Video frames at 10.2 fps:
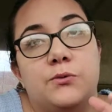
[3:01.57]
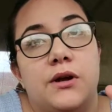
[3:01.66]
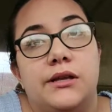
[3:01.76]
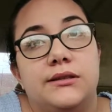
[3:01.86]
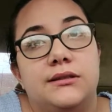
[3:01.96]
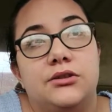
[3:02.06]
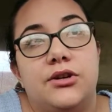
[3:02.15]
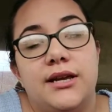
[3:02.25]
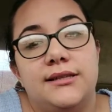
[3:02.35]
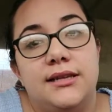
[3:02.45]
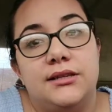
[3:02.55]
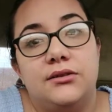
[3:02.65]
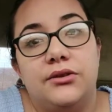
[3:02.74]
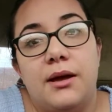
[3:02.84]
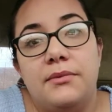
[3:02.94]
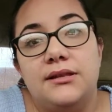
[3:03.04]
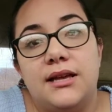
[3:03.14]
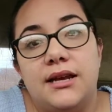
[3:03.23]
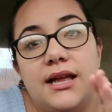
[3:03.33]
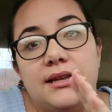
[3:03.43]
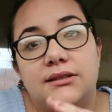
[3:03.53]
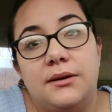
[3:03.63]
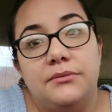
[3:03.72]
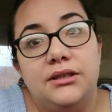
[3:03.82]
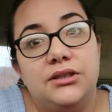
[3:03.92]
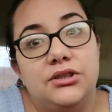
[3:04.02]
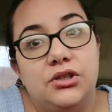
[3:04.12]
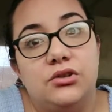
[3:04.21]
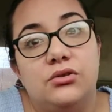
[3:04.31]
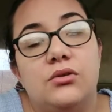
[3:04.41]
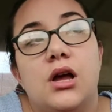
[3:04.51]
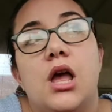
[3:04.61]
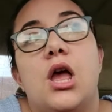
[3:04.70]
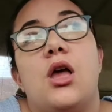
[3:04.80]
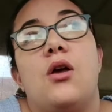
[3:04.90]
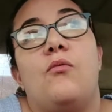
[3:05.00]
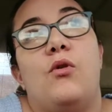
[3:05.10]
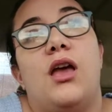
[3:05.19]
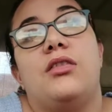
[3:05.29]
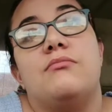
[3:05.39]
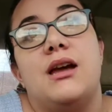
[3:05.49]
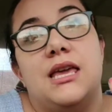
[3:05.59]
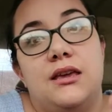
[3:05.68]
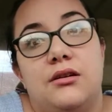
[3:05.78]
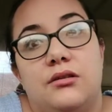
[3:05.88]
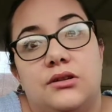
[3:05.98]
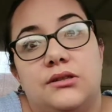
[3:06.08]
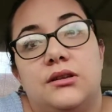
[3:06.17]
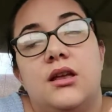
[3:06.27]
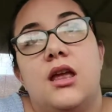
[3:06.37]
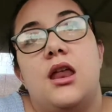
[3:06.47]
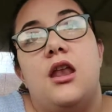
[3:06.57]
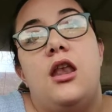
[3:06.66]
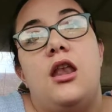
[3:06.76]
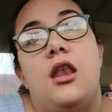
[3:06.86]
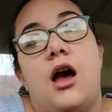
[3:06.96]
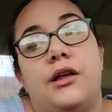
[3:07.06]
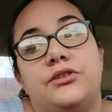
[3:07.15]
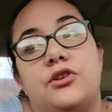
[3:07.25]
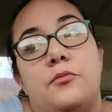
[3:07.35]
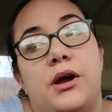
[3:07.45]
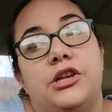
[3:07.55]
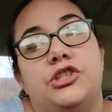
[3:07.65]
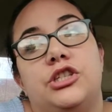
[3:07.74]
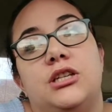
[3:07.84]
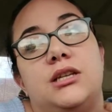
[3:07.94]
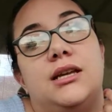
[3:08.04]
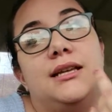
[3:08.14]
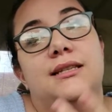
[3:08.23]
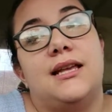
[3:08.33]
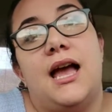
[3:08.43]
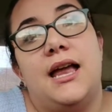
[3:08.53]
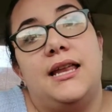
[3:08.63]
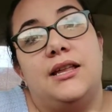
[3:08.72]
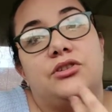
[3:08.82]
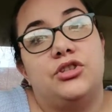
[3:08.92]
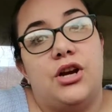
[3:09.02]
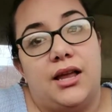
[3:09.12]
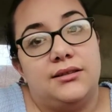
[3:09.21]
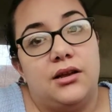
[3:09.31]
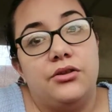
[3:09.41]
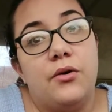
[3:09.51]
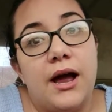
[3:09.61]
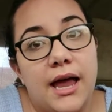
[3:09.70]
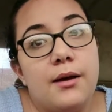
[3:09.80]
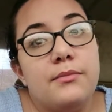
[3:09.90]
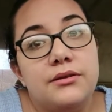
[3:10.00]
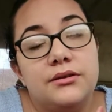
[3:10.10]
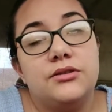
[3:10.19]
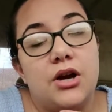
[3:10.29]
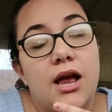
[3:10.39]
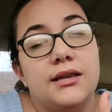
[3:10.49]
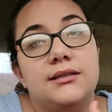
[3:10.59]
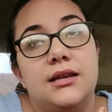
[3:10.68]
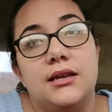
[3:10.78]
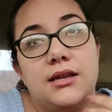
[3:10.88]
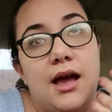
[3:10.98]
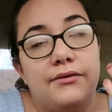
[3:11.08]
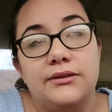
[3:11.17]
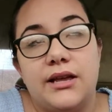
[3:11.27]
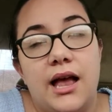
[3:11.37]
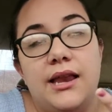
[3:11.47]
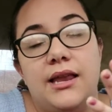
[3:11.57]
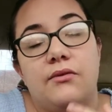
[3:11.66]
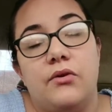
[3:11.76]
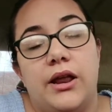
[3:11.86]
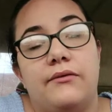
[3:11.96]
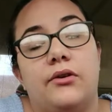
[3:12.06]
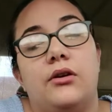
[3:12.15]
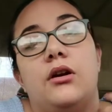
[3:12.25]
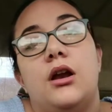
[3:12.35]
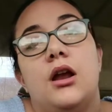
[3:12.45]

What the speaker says: was crazy. So that means that it has something to do with my ears, not so much anxiety and stress. Although I am stressed and have anxiety and whatever,